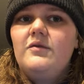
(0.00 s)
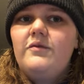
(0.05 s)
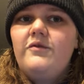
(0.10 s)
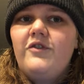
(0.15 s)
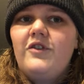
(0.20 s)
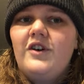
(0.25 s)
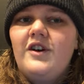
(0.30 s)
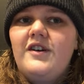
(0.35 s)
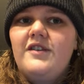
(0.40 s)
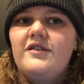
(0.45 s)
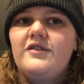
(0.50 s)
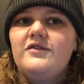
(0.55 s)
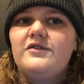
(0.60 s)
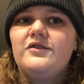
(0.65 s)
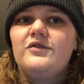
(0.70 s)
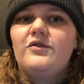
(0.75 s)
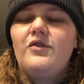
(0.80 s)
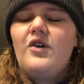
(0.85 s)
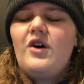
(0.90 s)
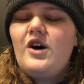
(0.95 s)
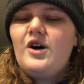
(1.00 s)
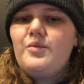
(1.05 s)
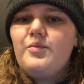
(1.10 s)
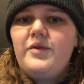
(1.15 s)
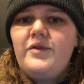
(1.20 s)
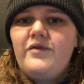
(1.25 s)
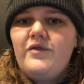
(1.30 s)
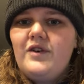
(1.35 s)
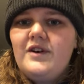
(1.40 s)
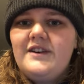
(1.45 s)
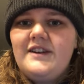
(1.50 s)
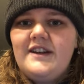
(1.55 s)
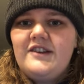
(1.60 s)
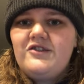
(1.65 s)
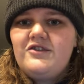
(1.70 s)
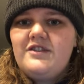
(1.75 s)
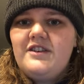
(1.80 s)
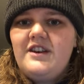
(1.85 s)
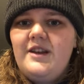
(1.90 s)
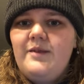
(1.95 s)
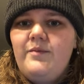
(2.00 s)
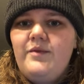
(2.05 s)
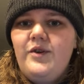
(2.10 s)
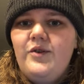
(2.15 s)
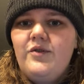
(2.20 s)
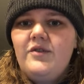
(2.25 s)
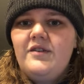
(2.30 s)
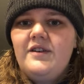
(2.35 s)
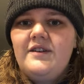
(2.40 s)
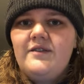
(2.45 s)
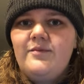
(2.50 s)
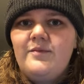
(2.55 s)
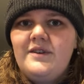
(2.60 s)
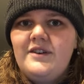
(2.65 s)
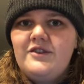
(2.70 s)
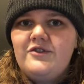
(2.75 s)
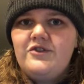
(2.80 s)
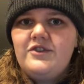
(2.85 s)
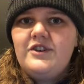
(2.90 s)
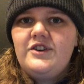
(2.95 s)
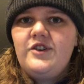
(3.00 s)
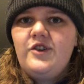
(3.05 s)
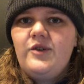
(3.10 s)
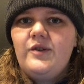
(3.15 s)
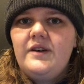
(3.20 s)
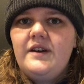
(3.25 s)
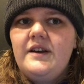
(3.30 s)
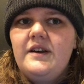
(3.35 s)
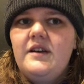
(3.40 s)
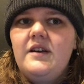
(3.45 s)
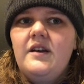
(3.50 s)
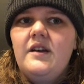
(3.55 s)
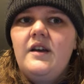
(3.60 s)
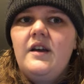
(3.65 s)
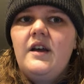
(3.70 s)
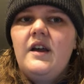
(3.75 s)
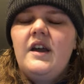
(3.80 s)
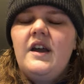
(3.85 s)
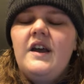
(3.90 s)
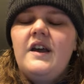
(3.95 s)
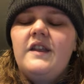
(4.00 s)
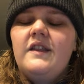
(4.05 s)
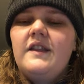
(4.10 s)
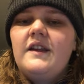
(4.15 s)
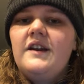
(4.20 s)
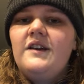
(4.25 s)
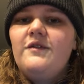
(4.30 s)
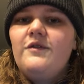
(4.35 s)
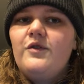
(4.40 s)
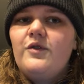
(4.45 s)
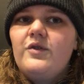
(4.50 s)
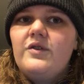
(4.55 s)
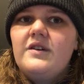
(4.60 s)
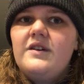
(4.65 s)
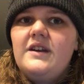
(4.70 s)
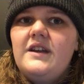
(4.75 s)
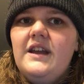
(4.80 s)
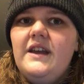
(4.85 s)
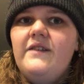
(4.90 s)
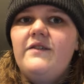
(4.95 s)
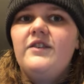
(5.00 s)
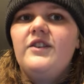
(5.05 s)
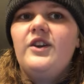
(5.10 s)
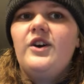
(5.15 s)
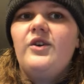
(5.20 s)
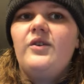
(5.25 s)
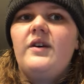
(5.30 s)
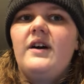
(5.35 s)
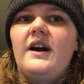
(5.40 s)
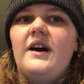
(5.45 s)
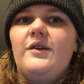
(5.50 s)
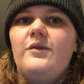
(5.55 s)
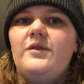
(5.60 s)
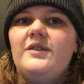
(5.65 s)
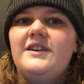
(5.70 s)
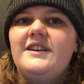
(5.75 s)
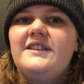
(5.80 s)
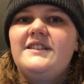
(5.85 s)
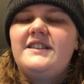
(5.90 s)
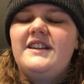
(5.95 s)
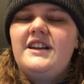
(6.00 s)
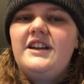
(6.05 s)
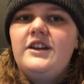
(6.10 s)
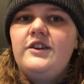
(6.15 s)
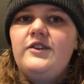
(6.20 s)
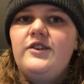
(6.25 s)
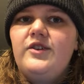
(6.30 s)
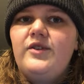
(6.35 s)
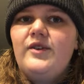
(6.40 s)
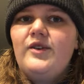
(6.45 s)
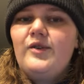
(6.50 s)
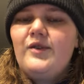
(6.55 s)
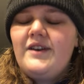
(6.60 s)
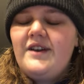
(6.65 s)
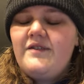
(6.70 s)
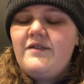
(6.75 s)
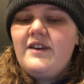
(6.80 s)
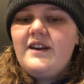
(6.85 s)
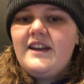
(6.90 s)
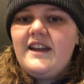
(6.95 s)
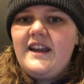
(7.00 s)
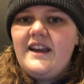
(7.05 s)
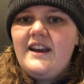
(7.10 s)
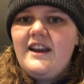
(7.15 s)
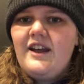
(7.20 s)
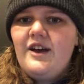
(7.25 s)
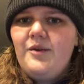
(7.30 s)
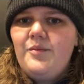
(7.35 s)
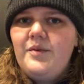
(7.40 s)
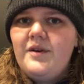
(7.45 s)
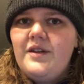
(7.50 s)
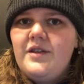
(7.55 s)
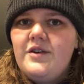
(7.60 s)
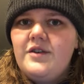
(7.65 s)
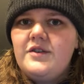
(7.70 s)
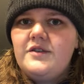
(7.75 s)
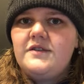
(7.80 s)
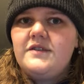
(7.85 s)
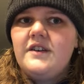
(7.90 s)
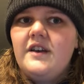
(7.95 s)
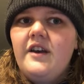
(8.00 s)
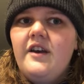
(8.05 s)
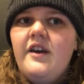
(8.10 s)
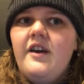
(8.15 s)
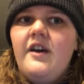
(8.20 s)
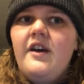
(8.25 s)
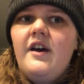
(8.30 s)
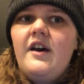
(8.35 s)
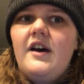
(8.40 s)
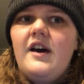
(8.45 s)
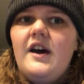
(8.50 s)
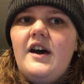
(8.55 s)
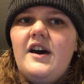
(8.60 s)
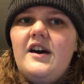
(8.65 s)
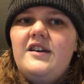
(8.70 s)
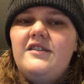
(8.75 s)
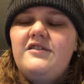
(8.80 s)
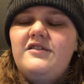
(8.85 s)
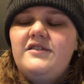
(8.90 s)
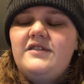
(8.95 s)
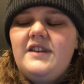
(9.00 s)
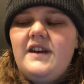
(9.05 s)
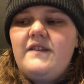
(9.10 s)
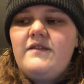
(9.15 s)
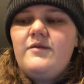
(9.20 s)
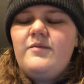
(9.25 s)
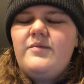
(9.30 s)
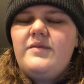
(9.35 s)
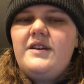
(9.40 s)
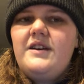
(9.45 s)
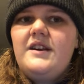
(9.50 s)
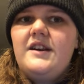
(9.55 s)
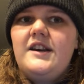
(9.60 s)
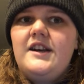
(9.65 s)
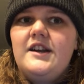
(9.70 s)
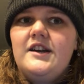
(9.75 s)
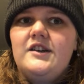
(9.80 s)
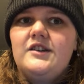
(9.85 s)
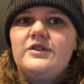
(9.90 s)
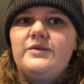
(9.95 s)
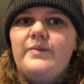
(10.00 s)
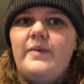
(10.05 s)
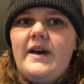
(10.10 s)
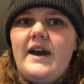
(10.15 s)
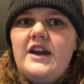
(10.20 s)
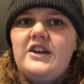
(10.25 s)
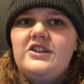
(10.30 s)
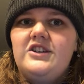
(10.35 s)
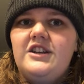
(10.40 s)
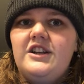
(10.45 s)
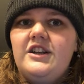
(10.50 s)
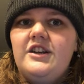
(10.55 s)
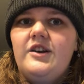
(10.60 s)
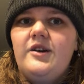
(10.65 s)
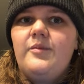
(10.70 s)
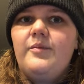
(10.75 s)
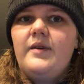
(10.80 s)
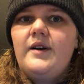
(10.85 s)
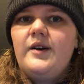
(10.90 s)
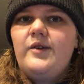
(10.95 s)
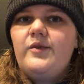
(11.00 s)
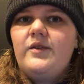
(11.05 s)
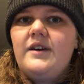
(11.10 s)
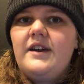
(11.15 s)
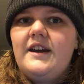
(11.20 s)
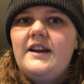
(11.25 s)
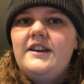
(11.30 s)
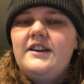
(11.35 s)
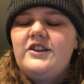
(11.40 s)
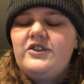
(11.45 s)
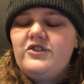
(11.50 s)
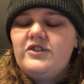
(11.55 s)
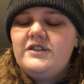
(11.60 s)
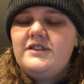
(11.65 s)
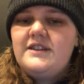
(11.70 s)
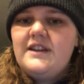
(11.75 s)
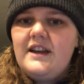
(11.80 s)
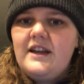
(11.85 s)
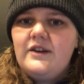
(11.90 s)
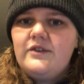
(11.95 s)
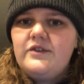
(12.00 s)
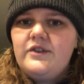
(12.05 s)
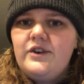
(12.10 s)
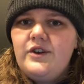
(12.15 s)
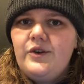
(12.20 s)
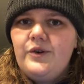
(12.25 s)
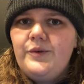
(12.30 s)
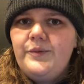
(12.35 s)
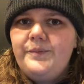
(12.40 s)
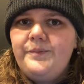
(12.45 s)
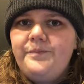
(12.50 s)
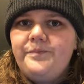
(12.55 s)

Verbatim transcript: for others long before I attached the name You Are Loved Ministry to it. Therefore, even though I will continue doing whatever I can to help others, I just haven't been near as passionate about what I initially set out to do.